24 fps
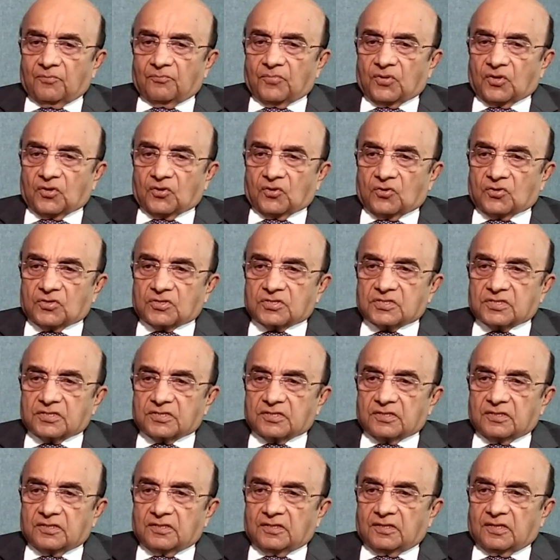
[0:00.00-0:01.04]
Because
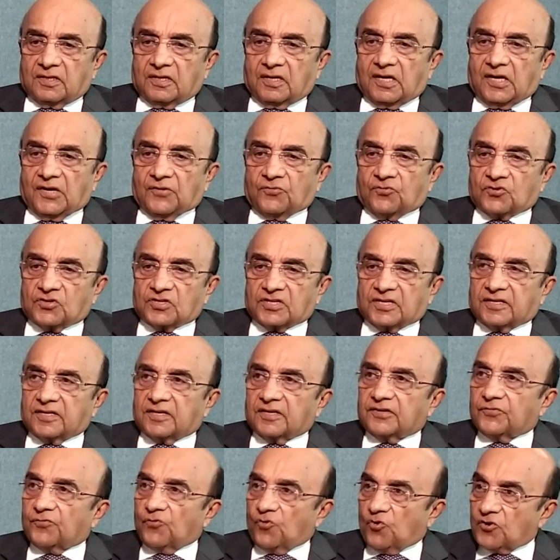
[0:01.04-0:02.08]
I was
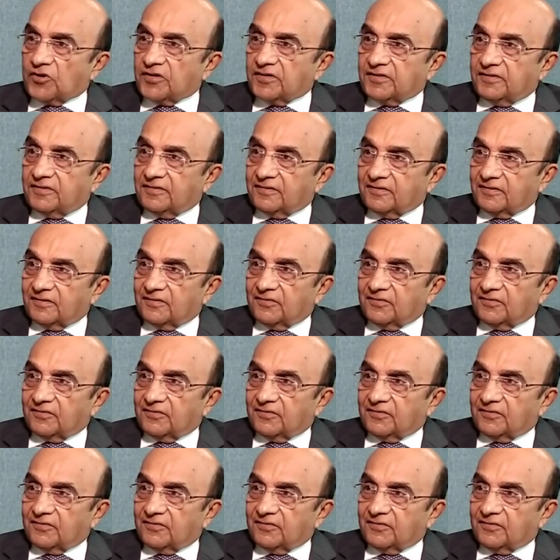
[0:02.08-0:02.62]
getting rewarded